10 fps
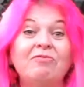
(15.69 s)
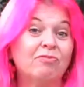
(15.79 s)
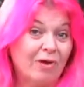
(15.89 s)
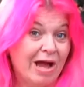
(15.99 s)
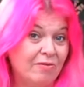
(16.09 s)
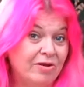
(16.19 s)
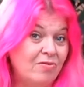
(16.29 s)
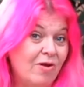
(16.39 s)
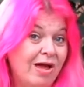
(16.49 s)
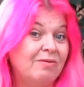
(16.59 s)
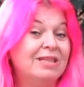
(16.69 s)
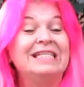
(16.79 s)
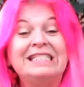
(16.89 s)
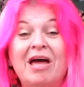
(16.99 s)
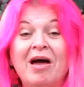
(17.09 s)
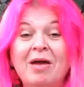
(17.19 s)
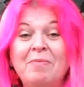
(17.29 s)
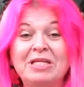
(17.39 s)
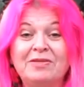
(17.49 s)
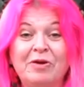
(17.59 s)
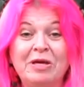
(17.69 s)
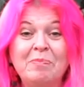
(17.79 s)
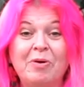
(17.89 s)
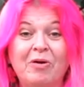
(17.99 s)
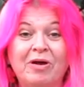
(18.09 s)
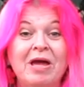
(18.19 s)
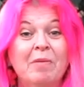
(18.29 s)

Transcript: of Round and Round. This time it's for Imbolc.